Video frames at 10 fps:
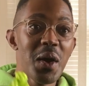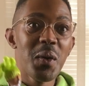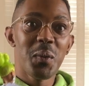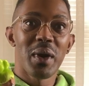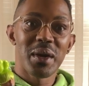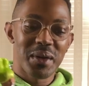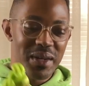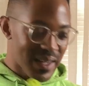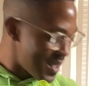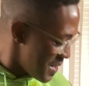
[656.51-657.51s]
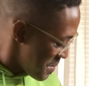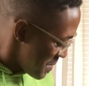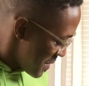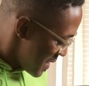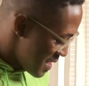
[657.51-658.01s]
Work.
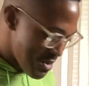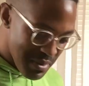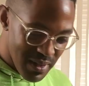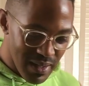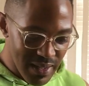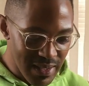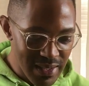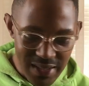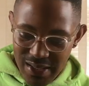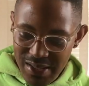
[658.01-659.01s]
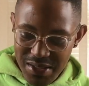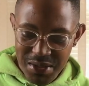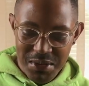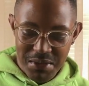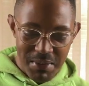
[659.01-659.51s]
Well, let's put her ugly little
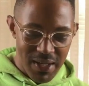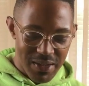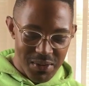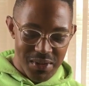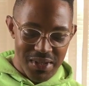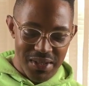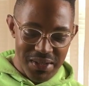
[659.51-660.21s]
shoes back on.